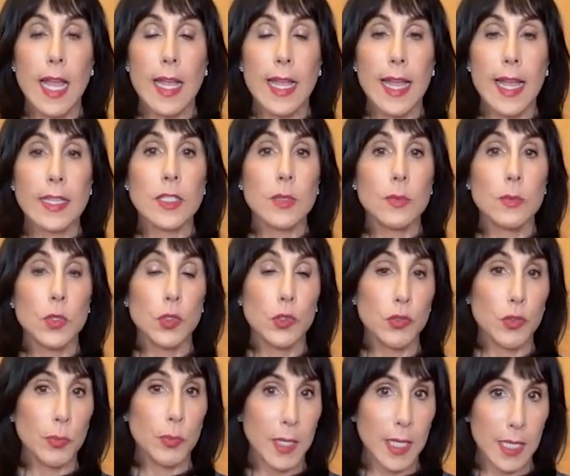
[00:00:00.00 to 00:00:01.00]
I had some
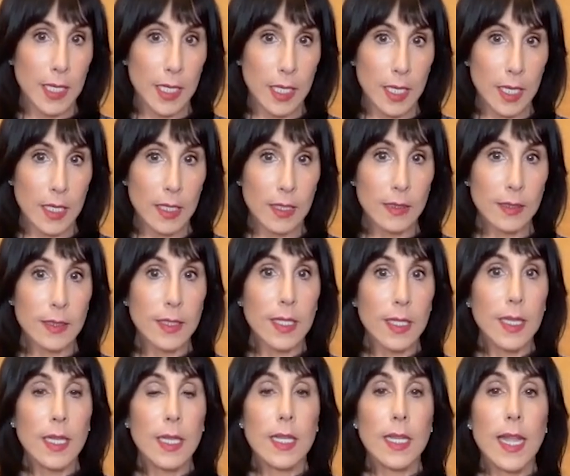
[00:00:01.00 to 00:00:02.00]
neutropenia
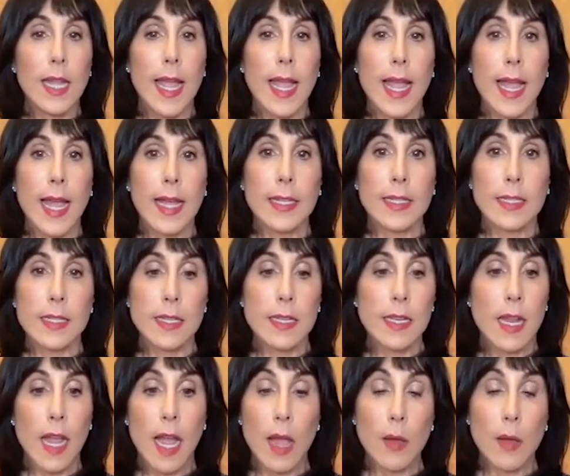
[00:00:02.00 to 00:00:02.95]
and